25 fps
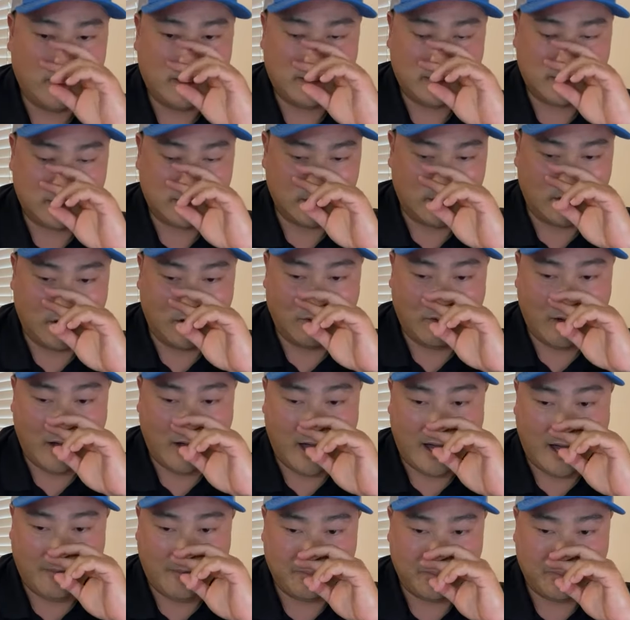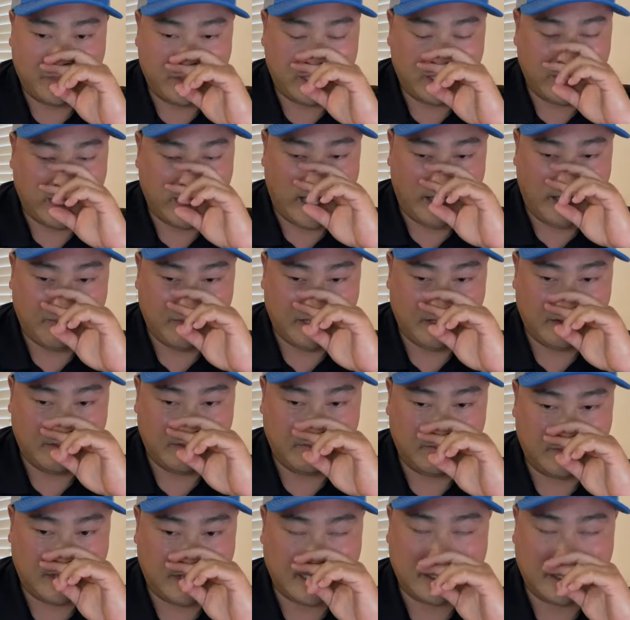So yeah, I
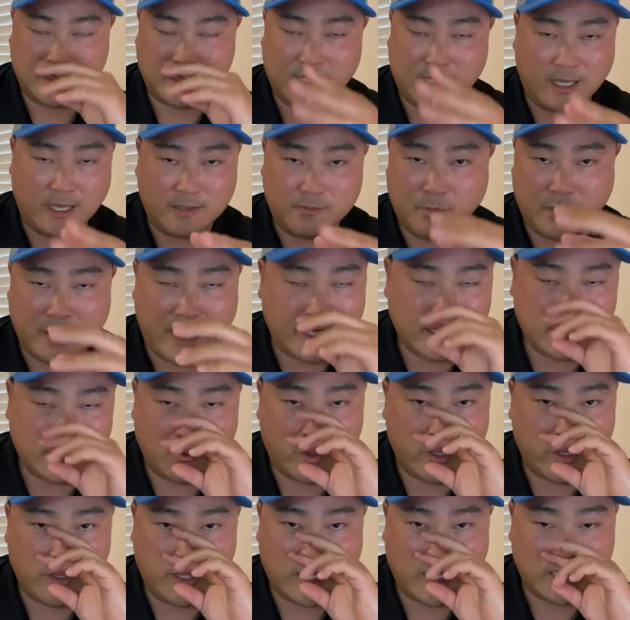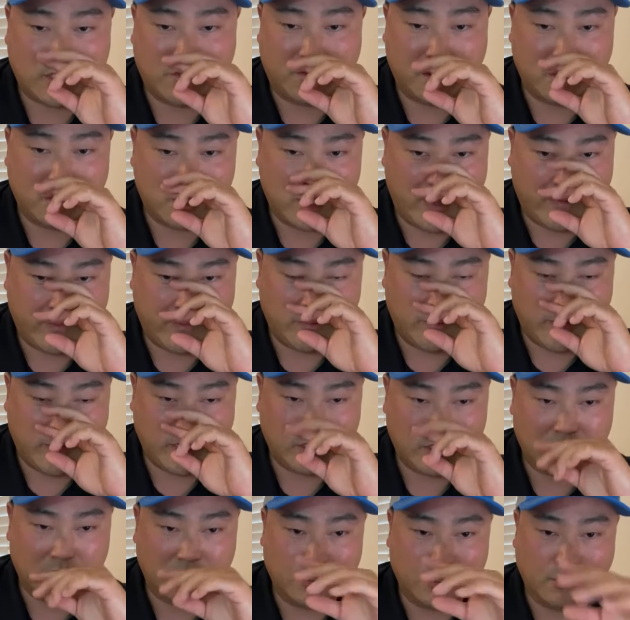mean, but that's the way you catch fish. You have to make
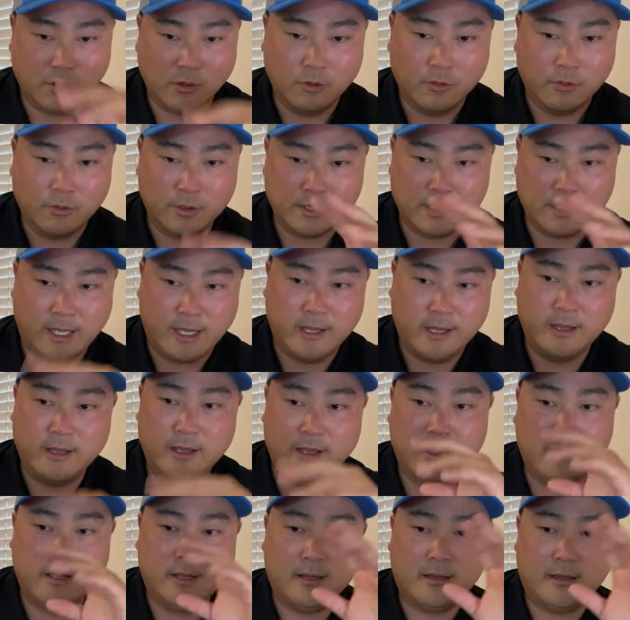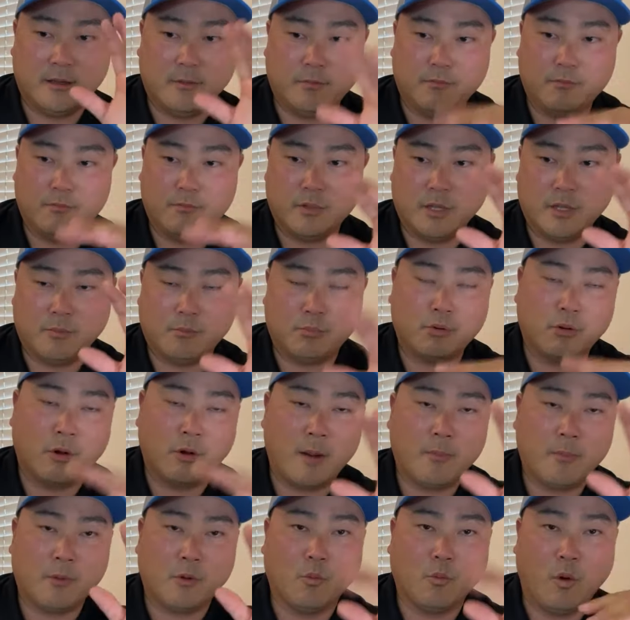sure your lure is at the
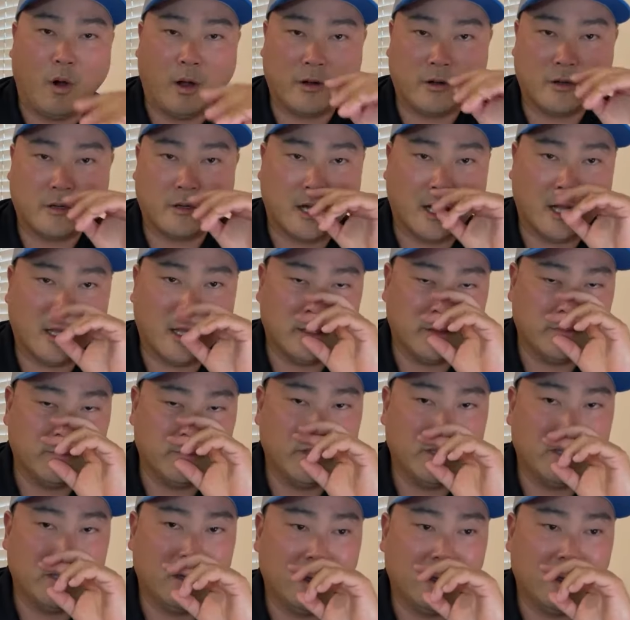proper water column.